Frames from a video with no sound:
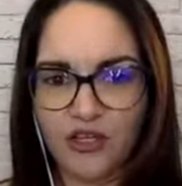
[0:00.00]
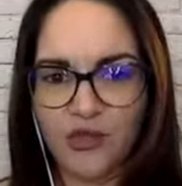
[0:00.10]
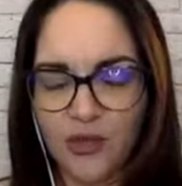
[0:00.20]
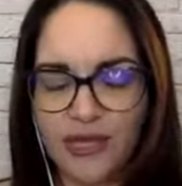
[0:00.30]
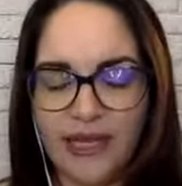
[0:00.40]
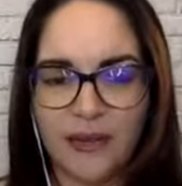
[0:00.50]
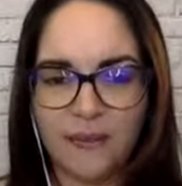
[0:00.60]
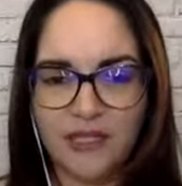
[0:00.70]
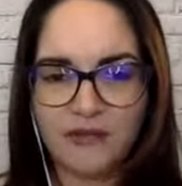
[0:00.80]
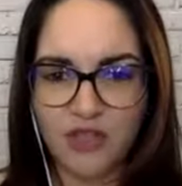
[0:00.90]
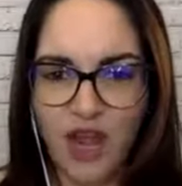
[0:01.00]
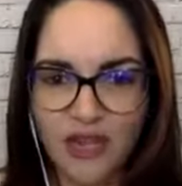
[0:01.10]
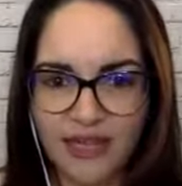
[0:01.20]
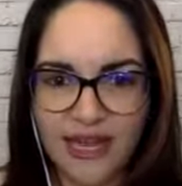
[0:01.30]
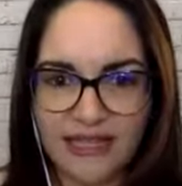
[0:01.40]
treat, like a piece of
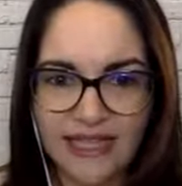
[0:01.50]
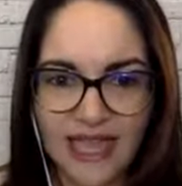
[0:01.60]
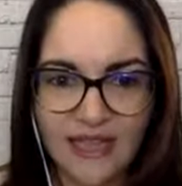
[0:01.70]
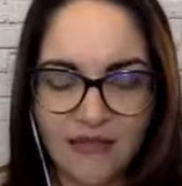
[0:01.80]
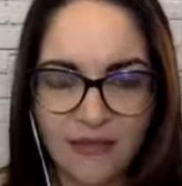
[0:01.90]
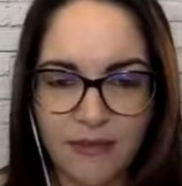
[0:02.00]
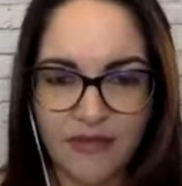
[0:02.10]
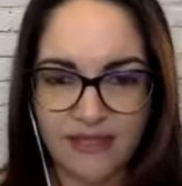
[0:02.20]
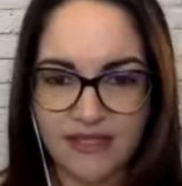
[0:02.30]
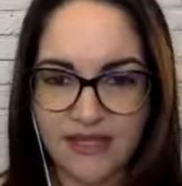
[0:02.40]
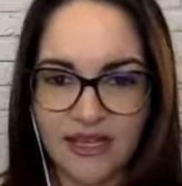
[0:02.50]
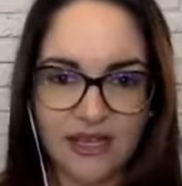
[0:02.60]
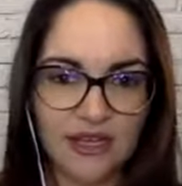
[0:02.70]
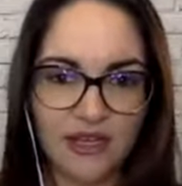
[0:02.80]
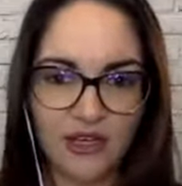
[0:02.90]
chocolate at the end of it, because,
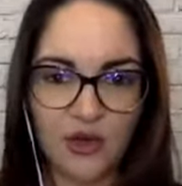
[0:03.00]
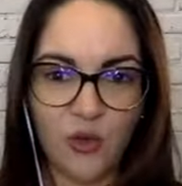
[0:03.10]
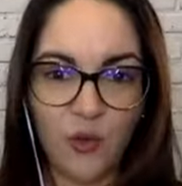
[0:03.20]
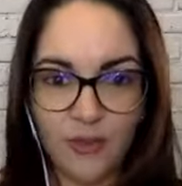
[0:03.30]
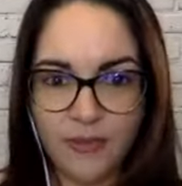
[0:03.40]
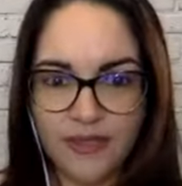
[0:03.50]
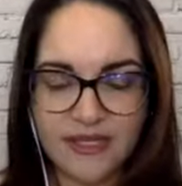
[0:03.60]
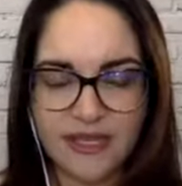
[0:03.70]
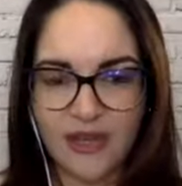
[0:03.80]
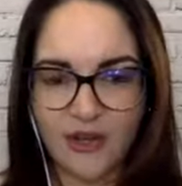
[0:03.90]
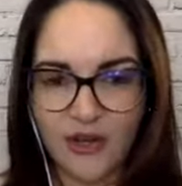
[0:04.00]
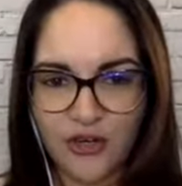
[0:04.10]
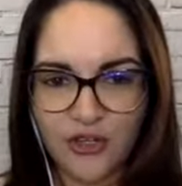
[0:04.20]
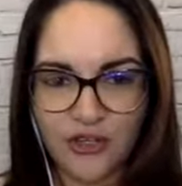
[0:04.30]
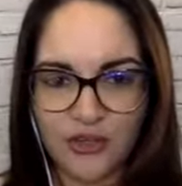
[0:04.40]
one piece is not going to
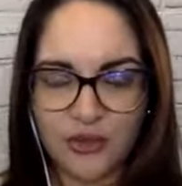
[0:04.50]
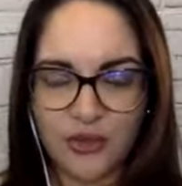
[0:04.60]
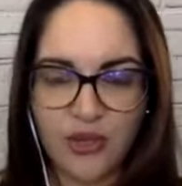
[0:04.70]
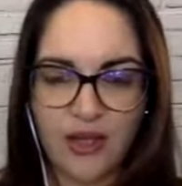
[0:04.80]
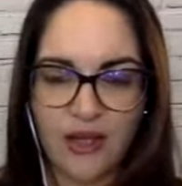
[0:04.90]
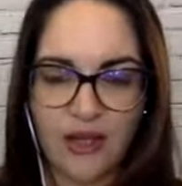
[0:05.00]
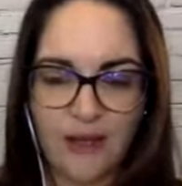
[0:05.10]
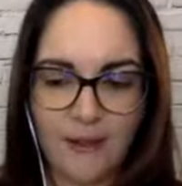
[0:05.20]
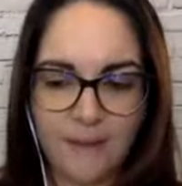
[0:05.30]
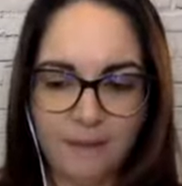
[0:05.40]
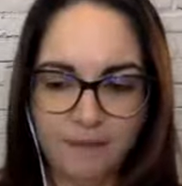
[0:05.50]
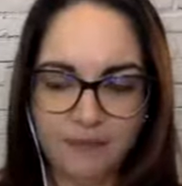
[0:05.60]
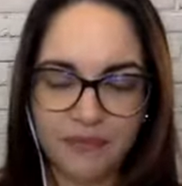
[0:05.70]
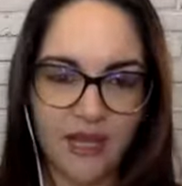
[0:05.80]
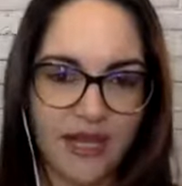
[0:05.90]
hurt you. And
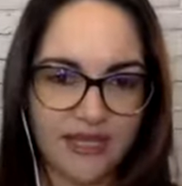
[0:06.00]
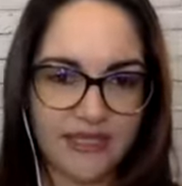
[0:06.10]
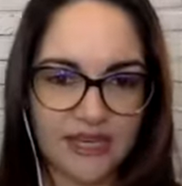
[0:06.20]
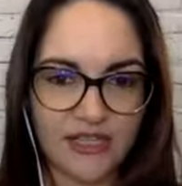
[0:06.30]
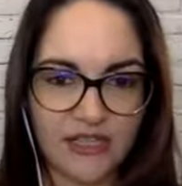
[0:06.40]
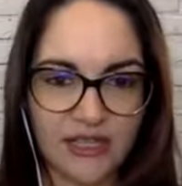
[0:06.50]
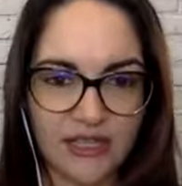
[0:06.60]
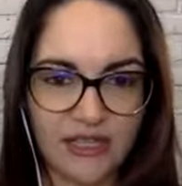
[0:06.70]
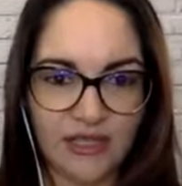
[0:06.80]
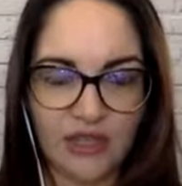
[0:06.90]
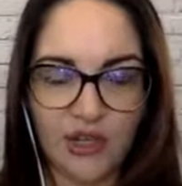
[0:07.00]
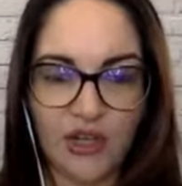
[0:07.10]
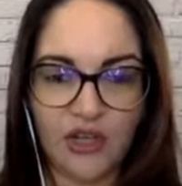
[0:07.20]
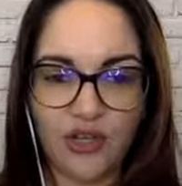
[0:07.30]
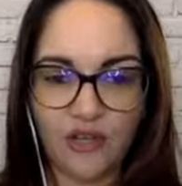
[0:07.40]
it's actually,
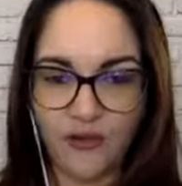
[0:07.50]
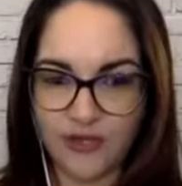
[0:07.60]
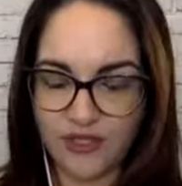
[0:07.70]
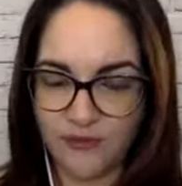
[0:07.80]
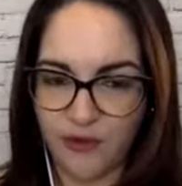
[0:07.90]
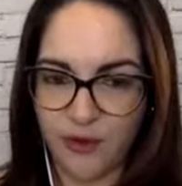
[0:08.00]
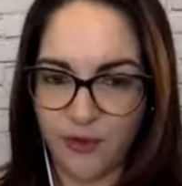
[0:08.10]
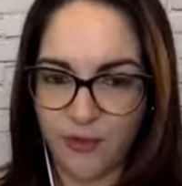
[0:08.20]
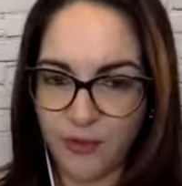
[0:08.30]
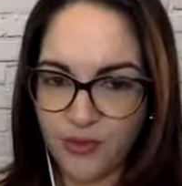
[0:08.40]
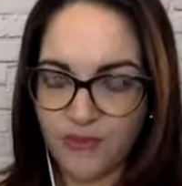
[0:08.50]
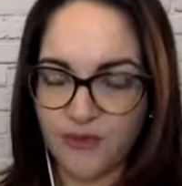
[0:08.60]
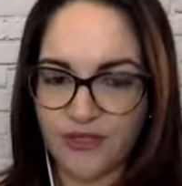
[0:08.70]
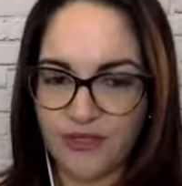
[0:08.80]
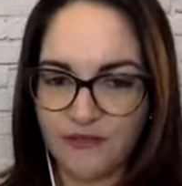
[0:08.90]
a good for your own boost,
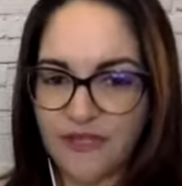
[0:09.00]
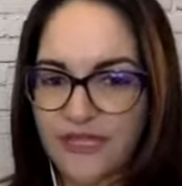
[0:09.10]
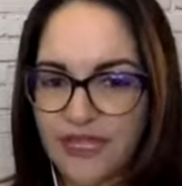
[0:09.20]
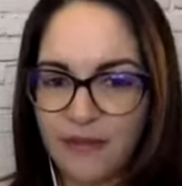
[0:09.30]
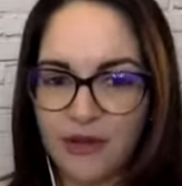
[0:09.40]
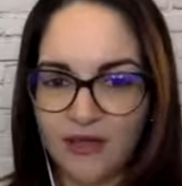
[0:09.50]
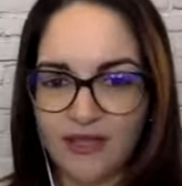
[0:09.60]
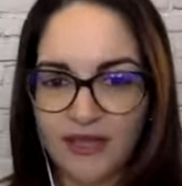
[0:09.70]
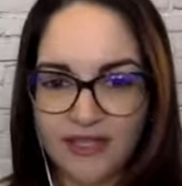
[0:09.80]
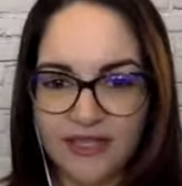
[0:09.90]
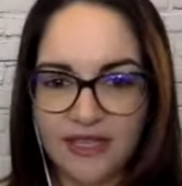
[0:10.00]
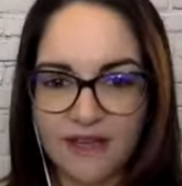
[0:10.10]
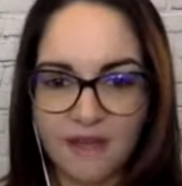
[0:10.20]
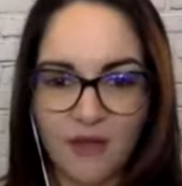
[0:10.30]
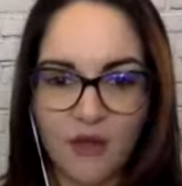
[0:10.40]
for self-esteem and all that good stuff.